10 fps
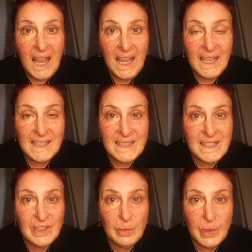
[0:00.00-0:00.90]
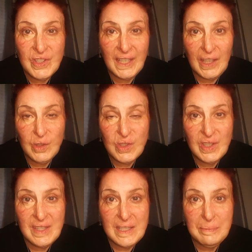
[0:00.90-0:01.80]
And once I get
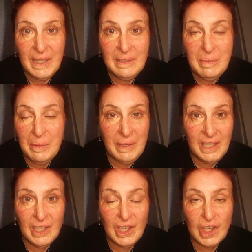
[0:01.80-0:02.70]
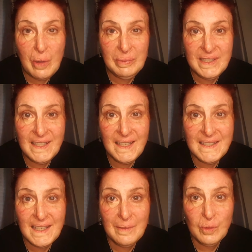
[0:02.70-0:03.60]
used to the splint, maybe in a couple of
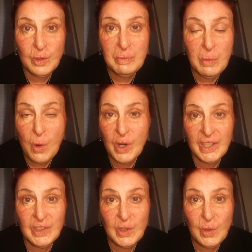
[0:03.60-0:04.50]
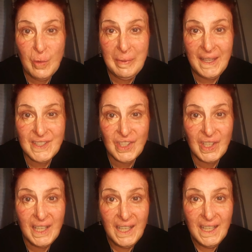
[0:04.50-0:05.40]
days, I'm going to be walking a lot better.